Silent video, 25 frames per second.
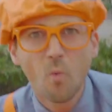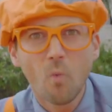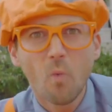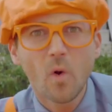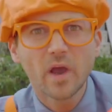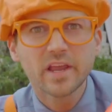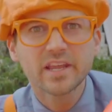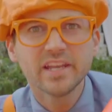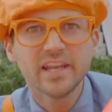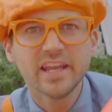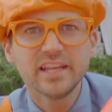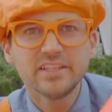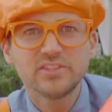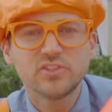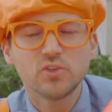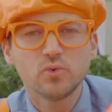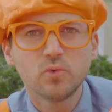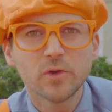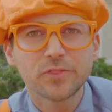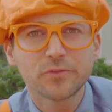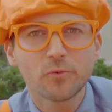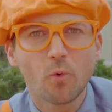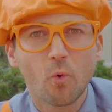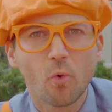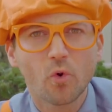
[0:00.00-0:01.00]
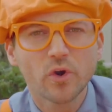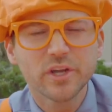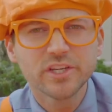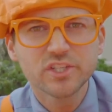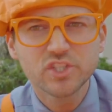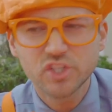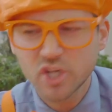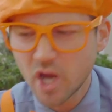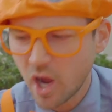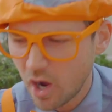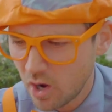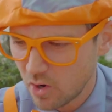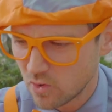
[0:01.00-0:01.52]
what can I do with
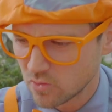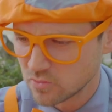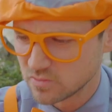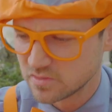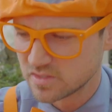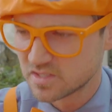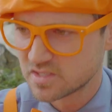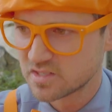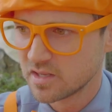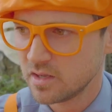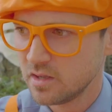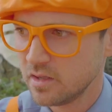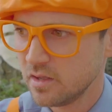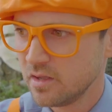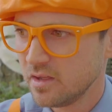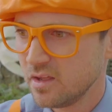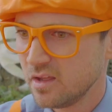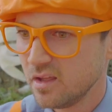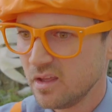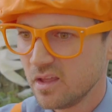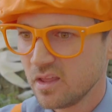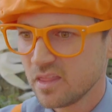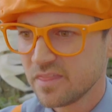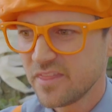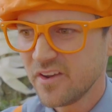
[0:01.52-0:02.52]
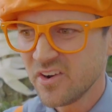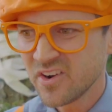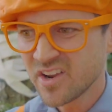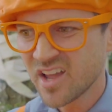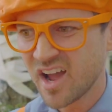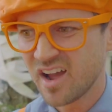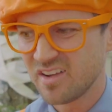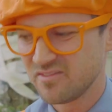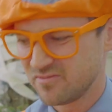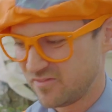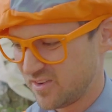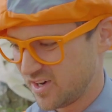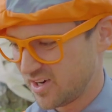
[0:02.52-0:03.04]
orange cones? They're
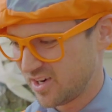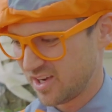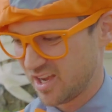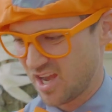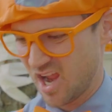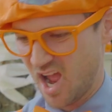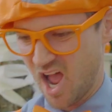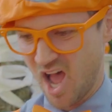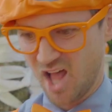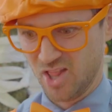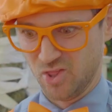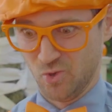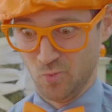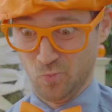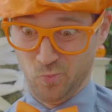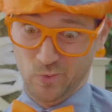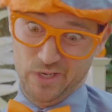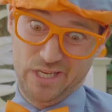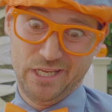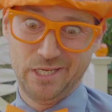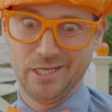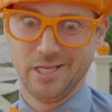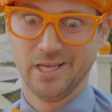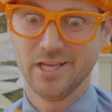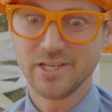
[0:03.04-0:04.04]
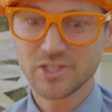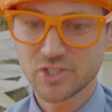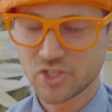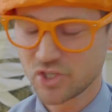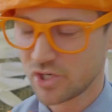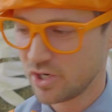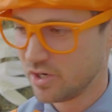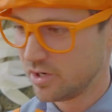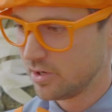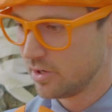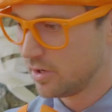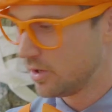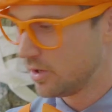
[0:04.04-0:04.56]
not very Halloweenish.